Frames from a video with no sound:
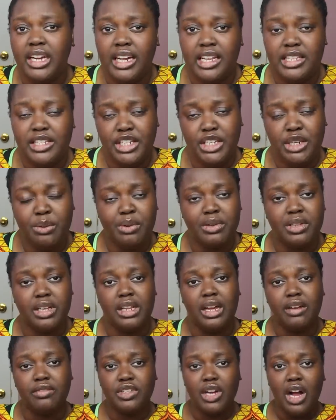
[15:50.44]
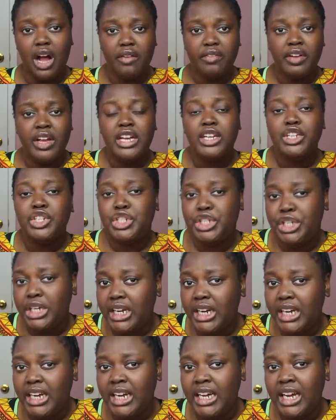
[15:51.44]
continue where they left off.
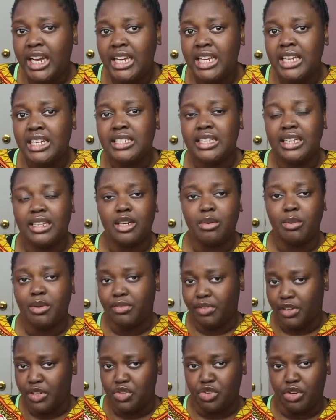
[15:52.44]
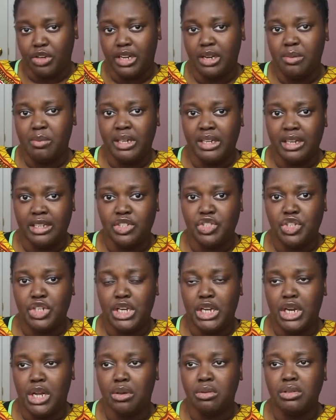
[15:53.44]
She is a little bit frustrated because
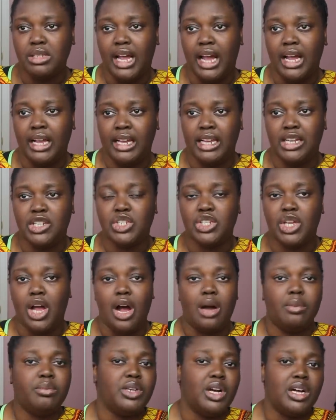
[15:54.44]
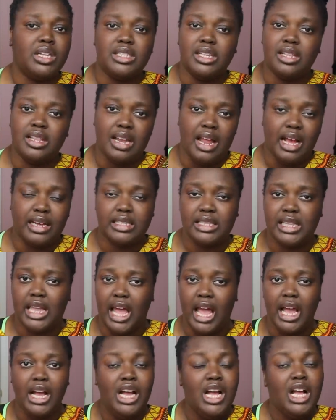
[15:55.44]
she knows that he just hopped on to the next
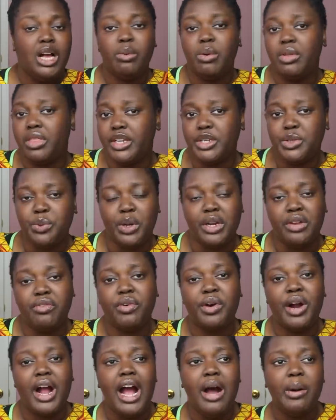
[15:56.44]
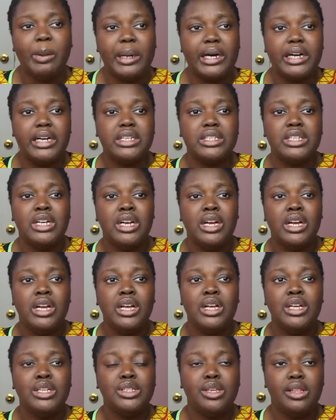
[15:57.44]
thing within 24 hours.
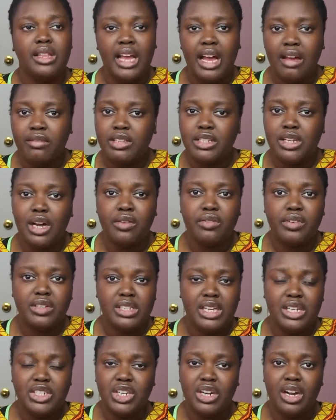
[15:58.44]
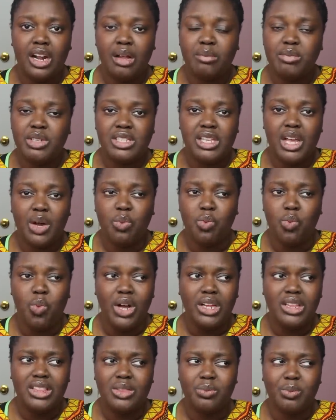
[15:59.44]
So they have this conversation and I'm just like,
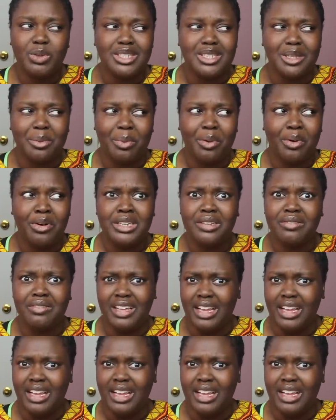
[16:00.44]
what was the point of